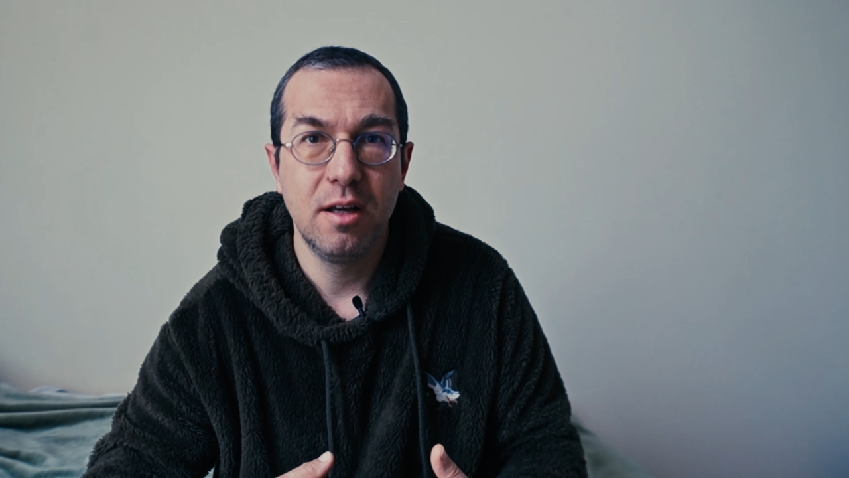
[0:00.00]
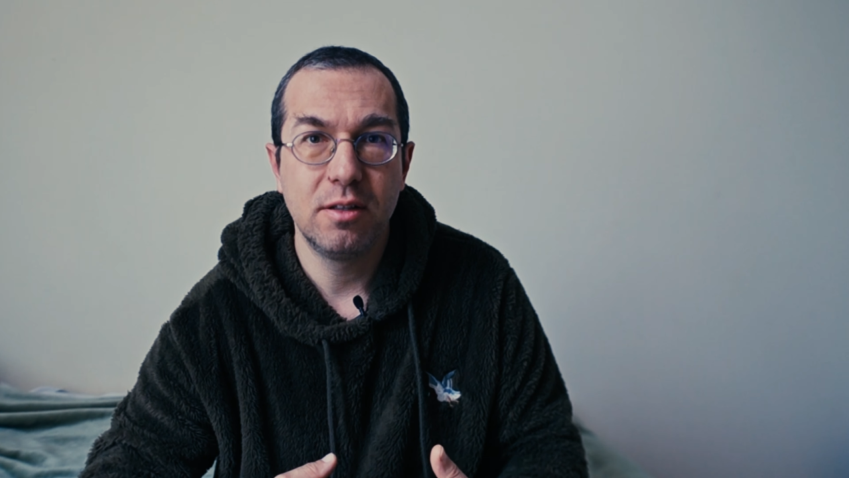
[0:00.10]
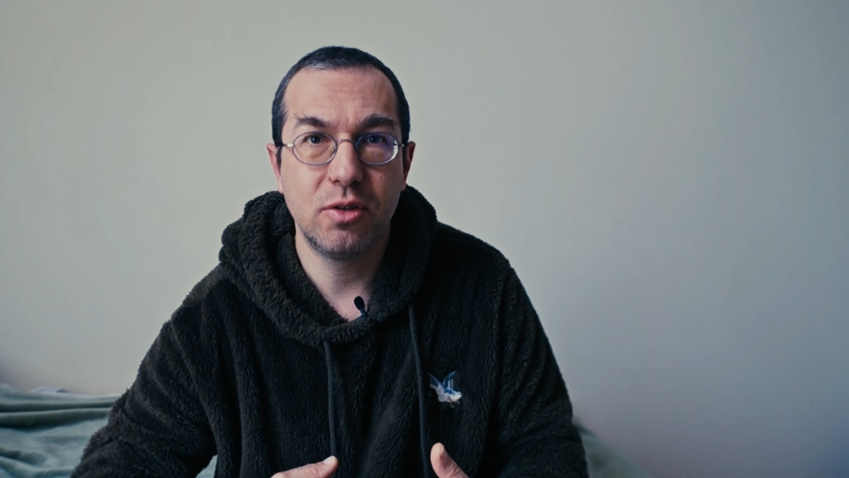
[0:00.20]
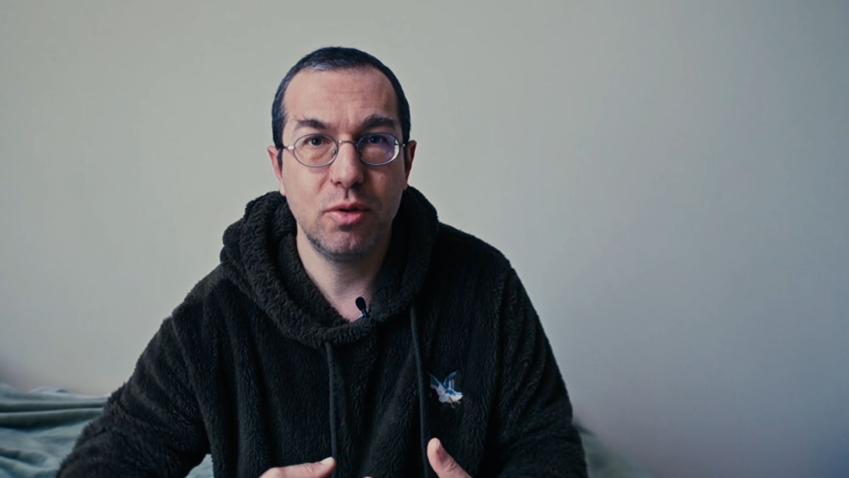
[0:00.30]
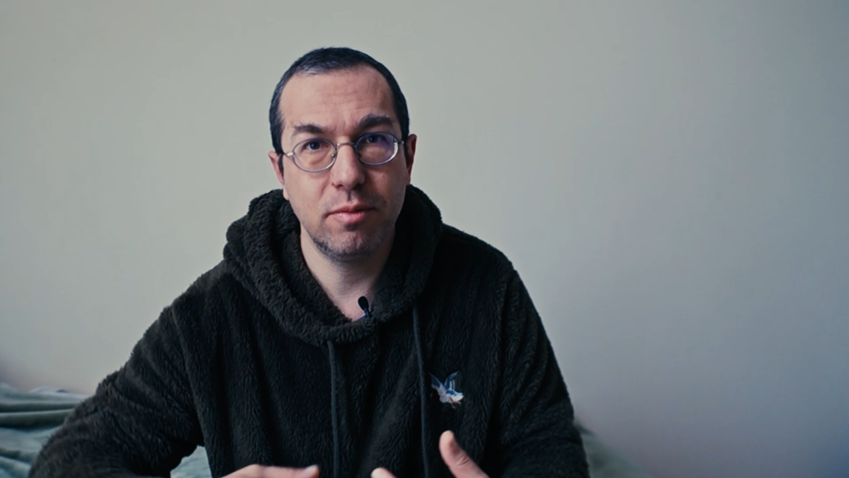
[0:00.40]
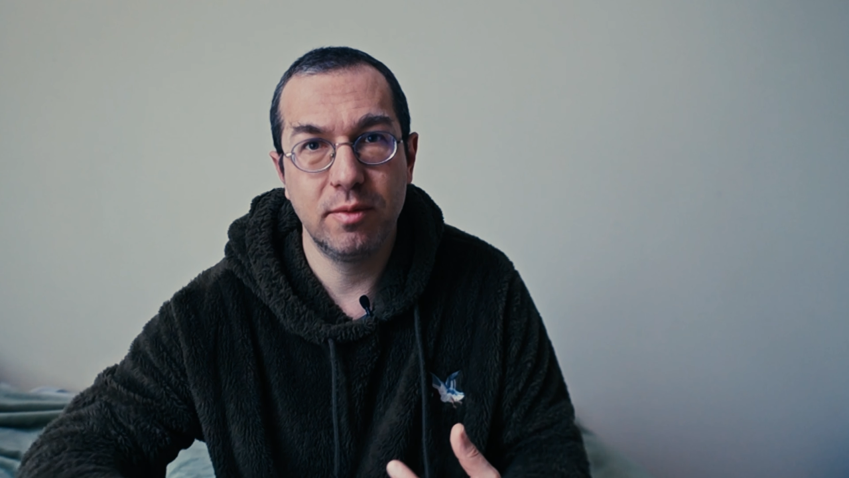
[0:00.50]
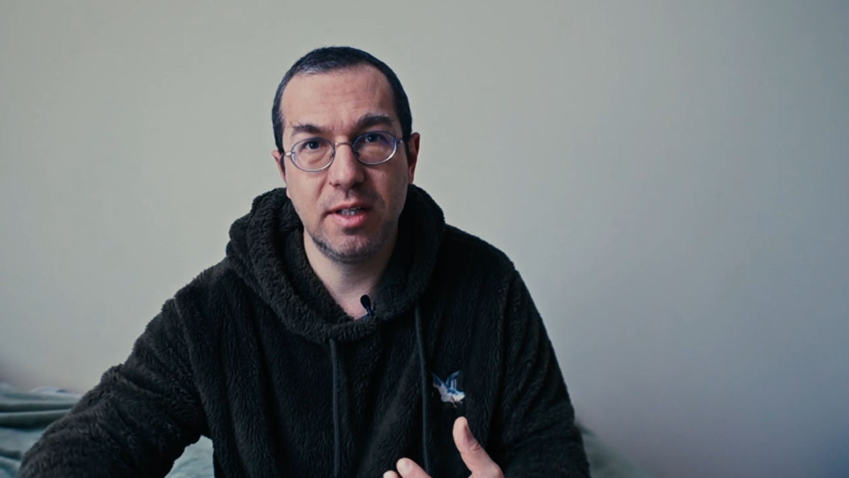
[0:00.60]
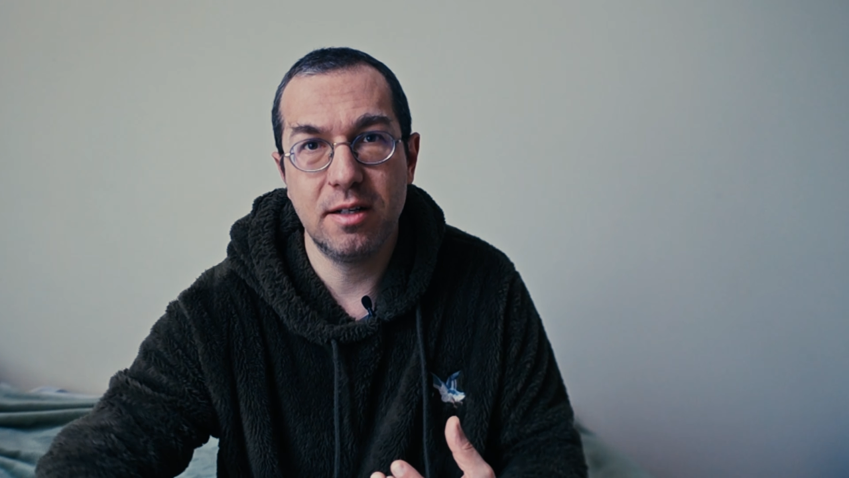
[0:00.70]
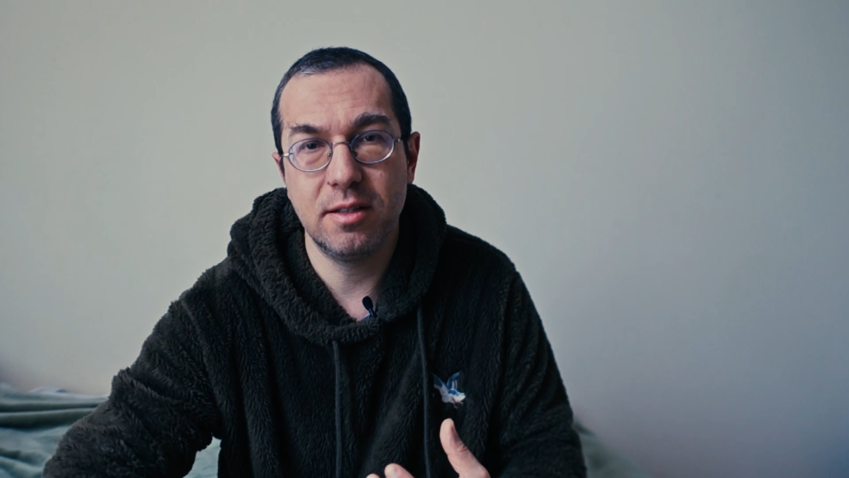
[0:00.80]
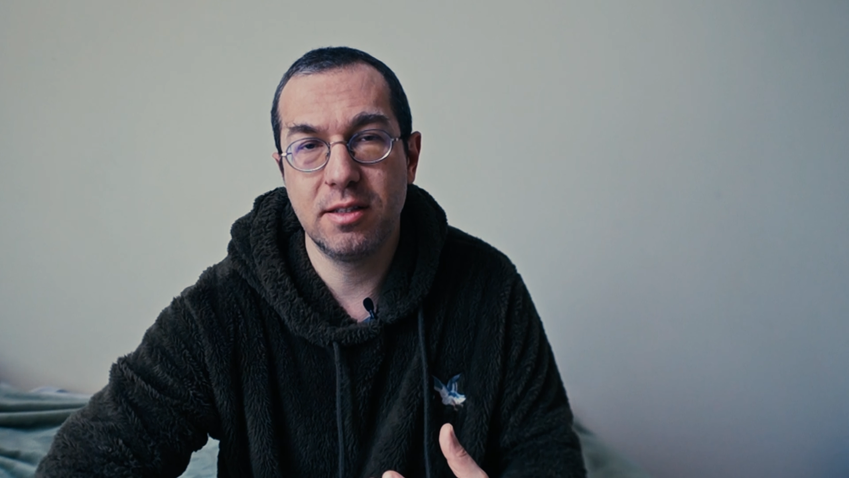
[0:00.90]
So
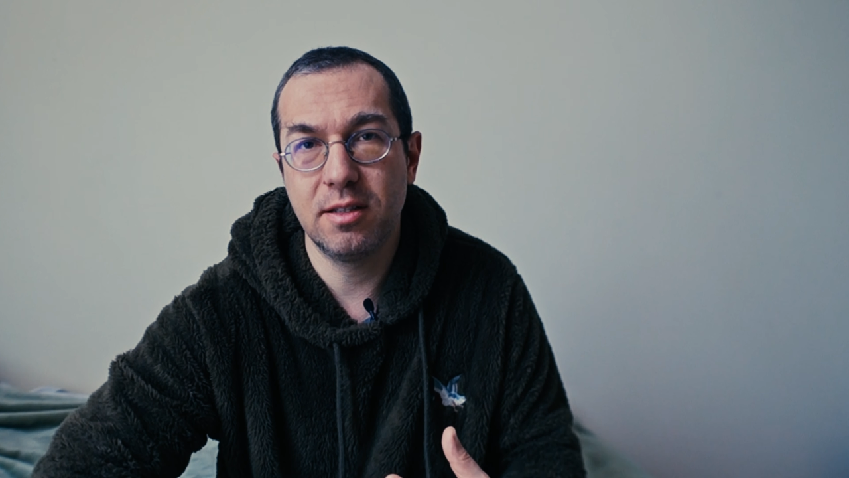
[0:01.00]
there's